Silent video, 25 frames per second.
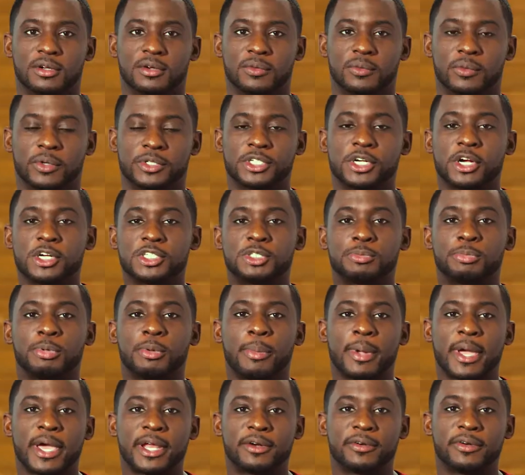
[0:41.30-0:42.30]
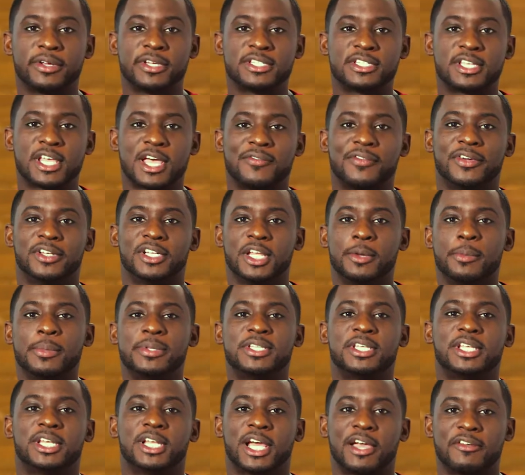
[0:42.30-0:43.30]
Rechargeable batteries have a
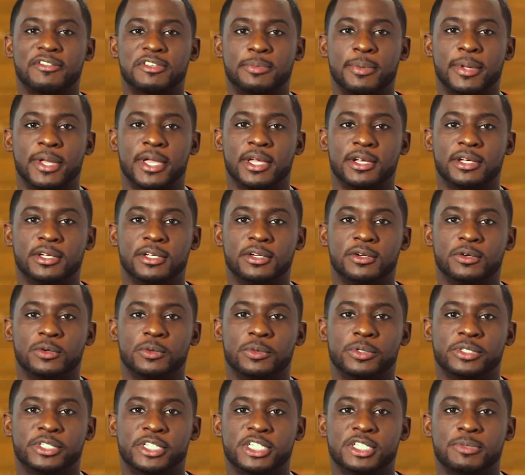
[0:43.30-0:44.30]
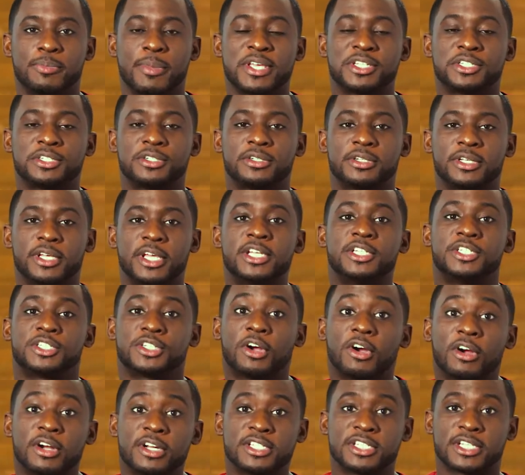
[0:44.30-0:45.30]
limited lifespan, which is measured in
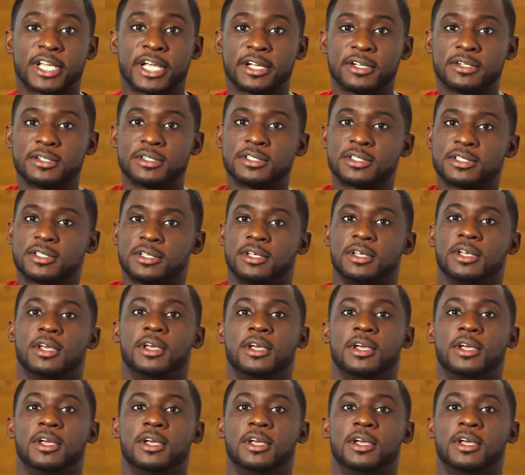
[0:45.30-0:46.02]
charge cycles.